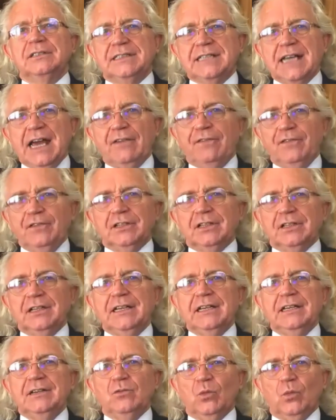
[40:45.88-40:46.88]

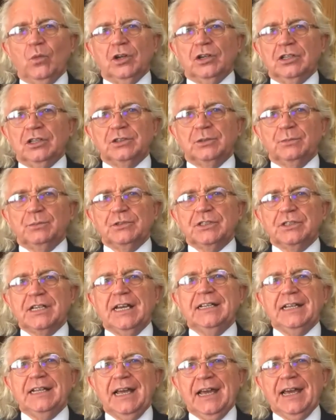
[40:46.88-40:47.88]
Definitely
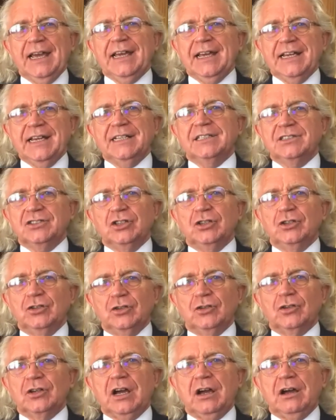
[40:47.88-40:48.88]
100% here to
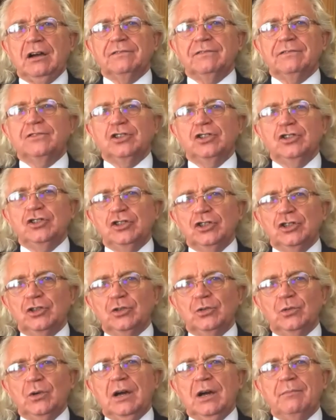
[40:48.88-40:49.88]
look after
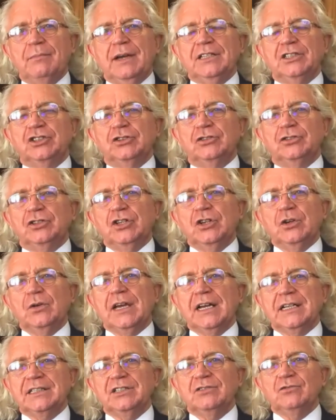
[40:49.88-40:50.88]
you and make sure that you
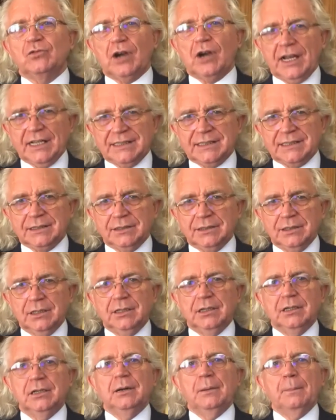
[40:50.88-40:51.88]
get it right.
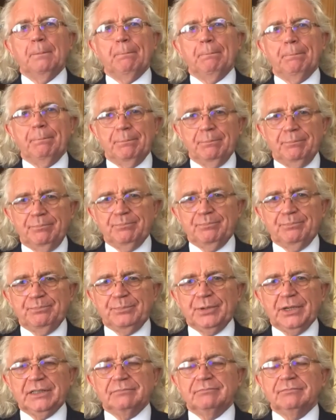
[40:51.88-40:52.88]

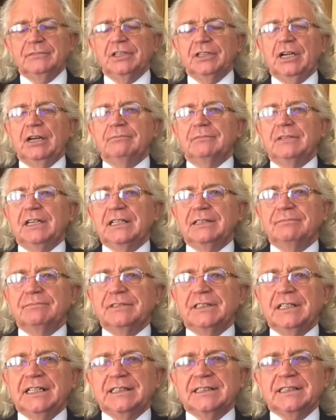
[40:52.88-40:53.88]
But,
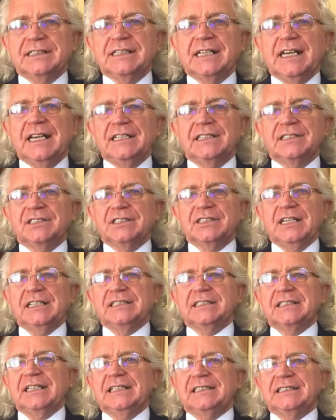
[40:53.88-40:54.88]
as I say,
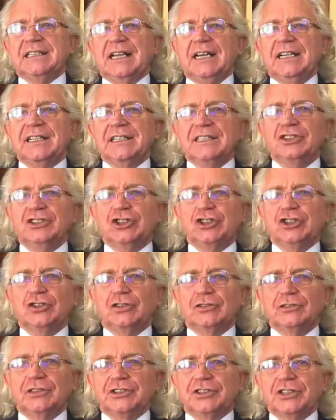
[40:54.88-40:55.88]
it's like an
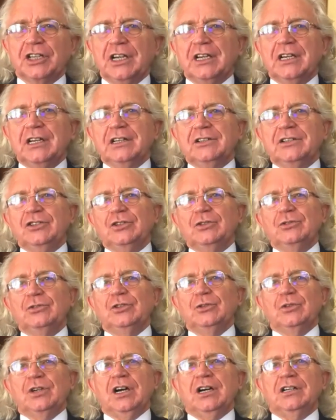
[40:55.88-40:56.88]
insurance.
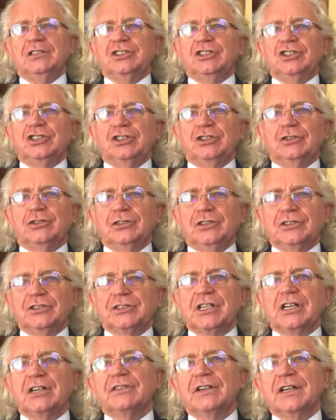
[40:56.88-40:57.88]
You can't insure
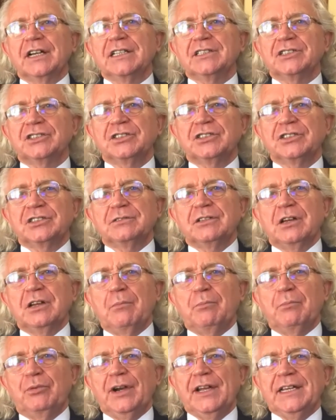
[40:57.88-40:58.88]
yourself against
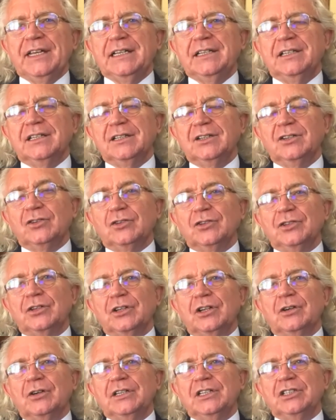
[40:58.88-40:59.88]
breaking the law. You
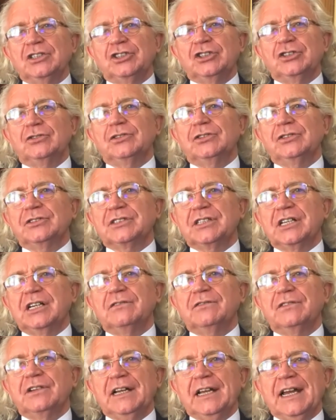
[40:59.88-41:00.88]
can only insure
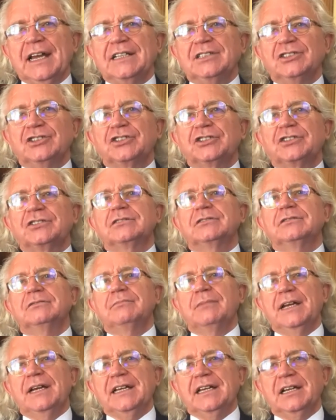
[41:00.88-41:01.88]
yourself against
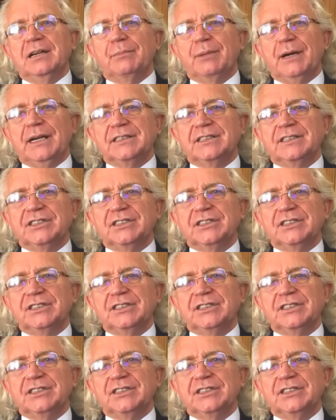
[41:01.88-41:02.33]
making a bad